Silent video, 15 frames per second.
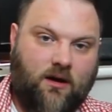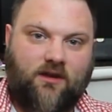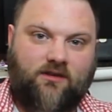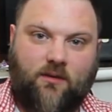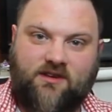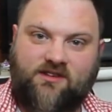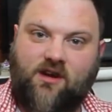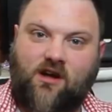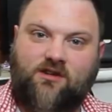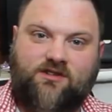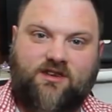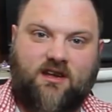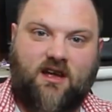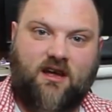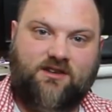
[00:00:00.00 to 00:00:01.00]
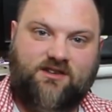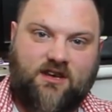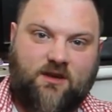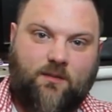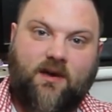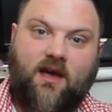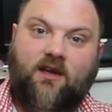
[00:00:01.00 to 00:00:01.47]
So it's got
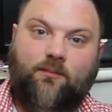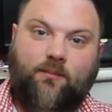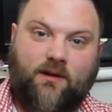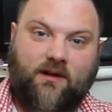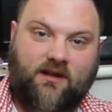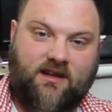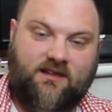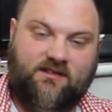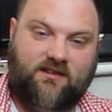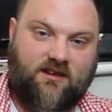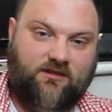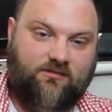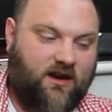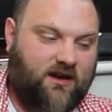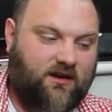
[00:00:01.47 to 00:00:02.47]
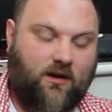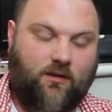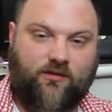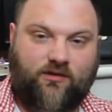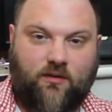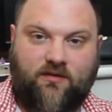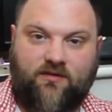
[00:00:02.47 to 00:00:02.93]
GPS built into this radio,
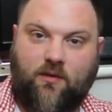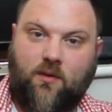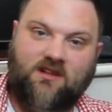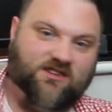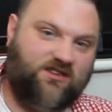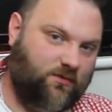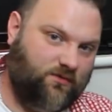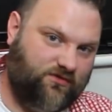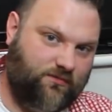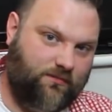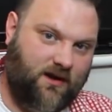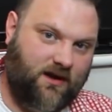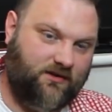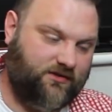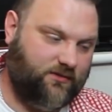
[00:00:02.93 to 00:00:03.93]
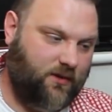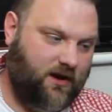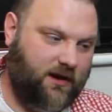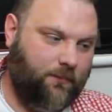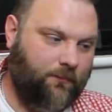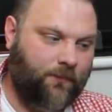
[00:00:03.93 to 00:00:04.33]
so if you went 200 miles away,